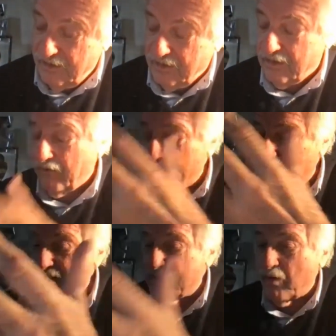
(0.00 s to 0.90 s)

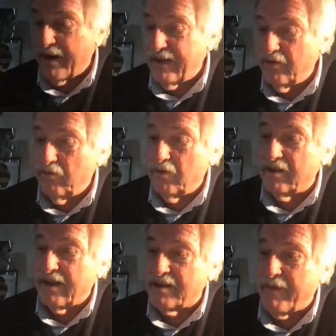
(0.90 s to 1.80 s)
countries where you
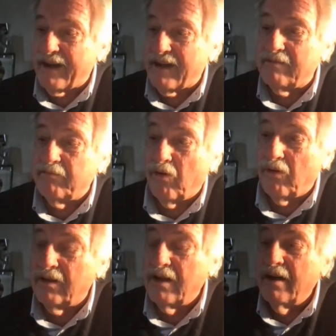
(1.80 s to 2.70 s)
would expect
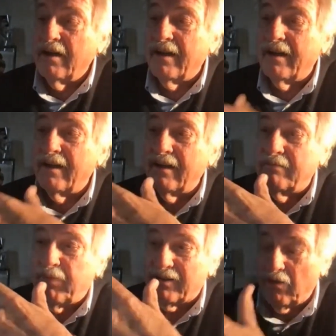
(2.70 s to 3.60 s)
more
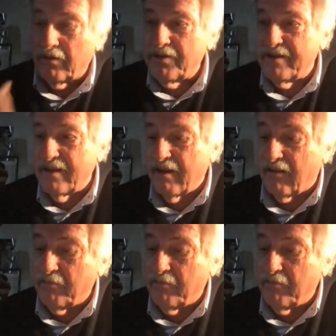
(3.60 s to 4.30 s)
pathologies in younger